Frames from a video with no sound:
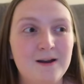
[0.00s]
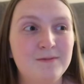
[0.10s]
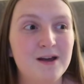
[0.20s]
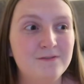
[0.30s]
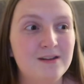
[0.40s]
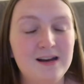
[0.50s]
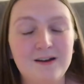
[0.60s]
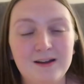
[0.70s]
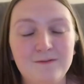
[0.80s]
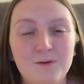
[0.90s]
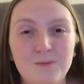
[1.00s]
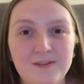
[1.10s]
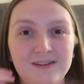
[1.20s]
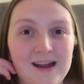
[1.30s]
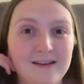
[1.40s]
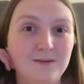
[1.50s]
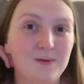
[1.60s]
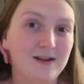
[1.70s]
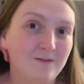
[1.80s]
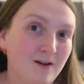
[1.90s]
I'm definitely looking forward to next
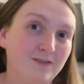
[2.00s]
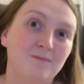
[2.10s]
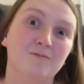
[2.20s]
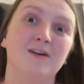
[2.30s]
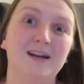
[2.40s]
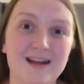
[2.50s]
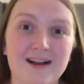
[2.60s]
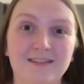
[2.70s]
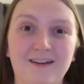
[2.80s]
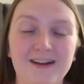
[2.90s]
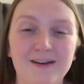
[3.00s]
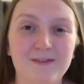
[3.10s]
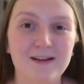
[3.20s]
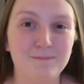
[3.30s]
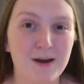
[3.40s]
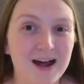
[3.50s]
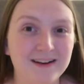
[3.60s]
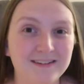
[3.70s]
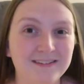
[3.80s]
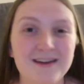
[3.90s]
week. I've got some really exciting things
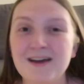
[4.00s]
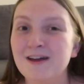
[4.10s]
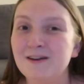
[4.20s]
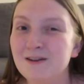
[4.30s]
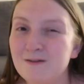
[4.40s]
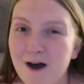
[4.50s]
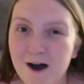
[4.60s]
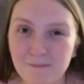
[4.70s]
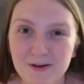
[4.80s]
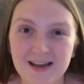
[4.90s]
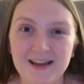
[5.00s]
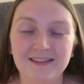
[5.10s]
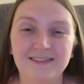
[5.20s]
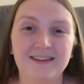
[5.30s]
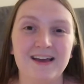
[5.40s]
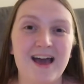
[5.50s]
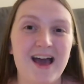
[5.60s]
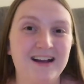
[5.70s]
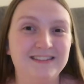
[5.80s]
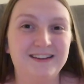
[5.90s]
planned, new hobbies,
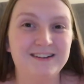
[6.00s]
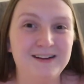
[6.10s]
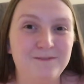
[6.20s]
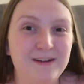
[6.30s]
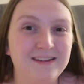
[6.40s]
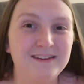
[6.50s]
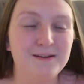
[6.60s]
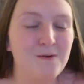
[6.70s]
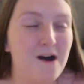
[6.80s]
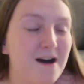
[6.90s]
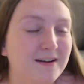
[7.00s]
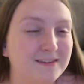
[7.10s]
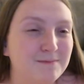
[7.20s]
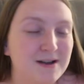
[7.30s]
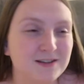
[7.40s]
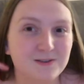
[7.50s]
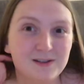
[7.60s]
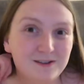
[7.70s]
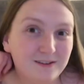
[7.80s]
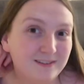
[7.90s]
exciting things in the works. So make sure
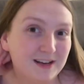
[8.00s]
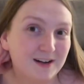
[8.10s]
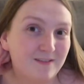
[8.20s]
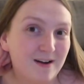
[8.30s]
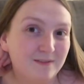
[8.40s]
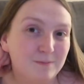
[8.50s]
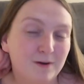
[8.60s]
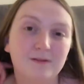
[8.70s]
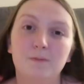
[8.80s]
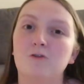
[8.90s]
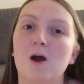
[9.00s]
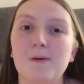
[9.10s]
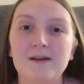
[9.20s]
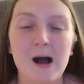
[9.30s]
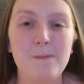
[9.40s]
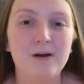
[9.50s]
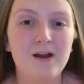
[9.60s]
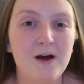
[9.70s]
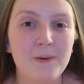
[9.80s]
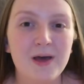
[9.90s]
you do stick around by subscribing down
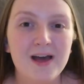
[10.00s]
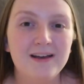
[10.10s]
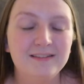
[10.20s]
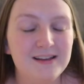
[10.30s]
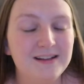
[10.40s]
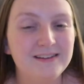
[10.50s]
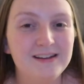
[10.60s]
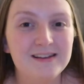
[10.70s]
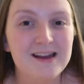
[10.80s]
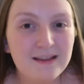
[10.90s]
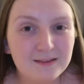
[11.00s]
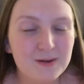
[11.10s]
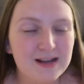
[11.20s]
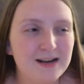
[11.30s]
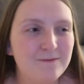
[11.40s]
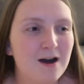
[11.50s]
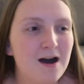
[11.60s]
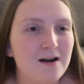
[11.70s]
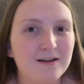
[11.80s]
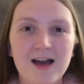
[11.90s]
below so you can see the next weekly
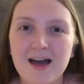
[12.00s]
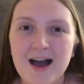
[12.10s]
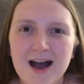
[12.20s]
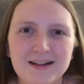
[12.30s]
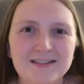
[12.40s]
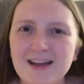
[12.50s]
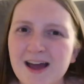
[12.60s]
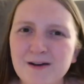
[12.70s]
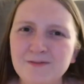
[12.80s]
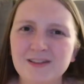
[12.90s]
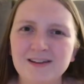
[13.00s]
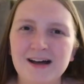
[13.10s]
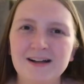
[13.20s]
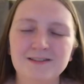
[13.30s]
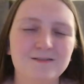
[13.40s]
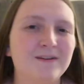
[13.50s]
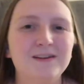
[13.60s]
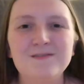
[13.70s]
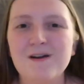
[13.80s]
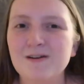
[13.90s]
vlog. And yeah, other than that, just
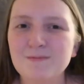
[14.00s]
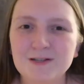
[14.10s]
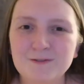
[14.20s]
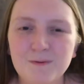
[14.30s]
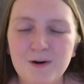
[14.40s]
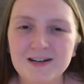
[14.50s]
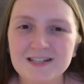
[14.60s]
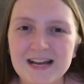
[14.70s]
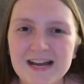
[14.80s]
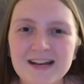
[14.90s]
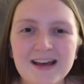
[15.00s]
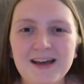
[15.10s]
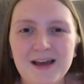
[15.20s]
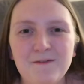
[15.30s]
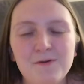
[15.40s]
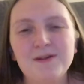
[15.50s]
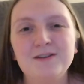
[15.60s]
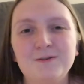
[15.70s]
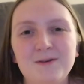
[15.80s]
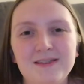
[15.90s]
thank you very much for watching. If you
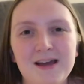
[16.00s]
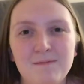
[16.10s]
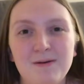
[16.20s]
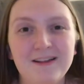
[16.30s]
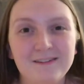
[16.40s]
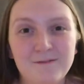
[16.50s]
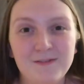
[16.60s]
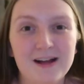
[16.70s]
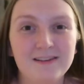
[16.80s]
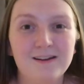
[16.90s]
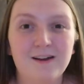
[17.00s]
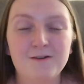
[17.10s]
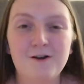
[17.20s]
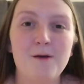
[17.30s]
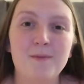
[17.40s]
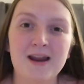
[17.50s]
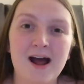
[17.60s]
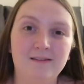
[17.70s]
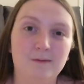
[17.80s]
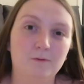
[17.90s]
enjoyed, then please don't forget to like, comment
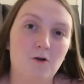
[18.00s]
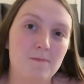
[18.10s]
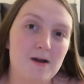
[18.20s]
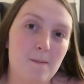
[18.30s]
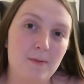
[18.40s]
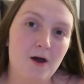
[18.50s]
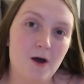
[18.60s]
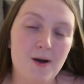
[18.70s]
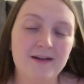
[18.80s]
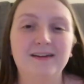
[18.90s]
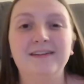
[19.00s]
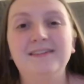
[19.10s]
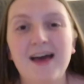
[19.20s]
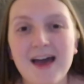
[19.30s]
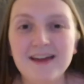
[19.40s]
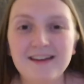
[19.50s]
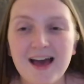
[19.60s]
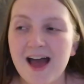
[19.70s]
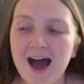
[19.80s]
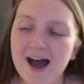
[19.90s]
and subscribe down below, as I said.
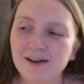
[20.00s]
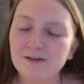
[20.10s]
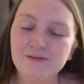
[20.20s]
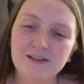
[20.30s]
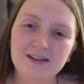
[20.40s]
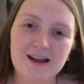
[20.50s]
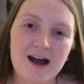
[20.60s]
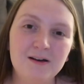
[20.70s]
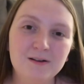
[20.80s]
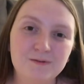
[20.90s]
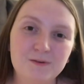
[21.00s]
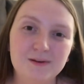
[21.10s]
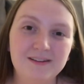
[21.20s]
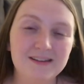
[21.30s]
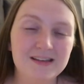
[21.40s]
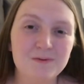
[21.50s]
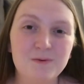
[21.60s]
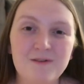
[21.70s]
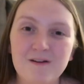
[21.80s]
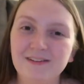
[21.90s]
And other than that, I look forward to seeing you
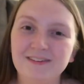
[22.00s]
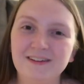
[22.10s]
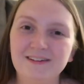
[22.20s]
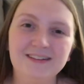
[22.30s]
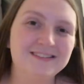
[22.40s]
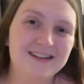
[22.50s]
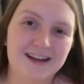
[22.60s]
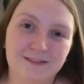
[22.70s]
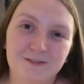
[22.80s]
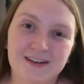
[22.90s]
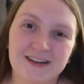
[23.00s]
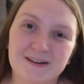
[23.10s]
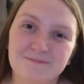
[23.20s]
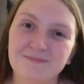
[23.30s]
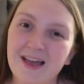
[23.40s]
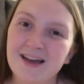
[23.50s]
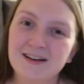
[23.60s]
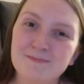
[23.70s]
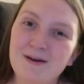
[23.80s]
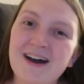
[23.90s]
all very soon in the next video.
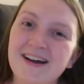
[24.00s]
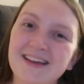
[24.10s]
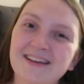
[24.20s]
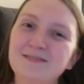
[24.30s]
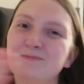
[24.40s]
Goodbye.